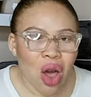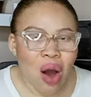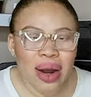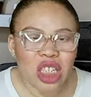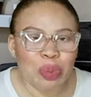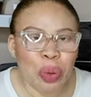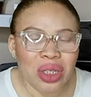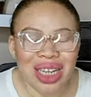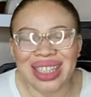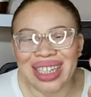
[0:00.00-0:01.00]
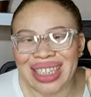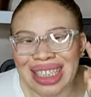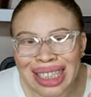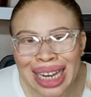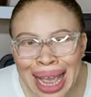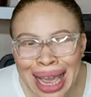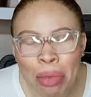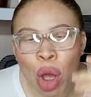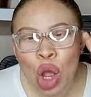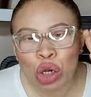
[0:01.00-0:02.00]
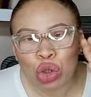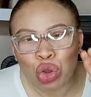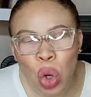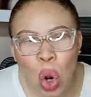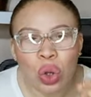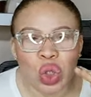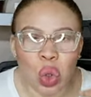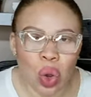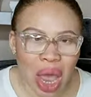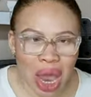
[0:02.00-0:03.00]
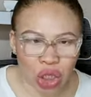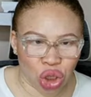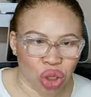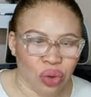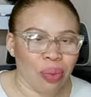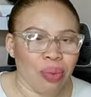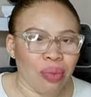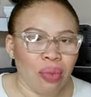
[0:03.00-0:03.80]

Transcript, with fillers: God is putting to shame those who hate you.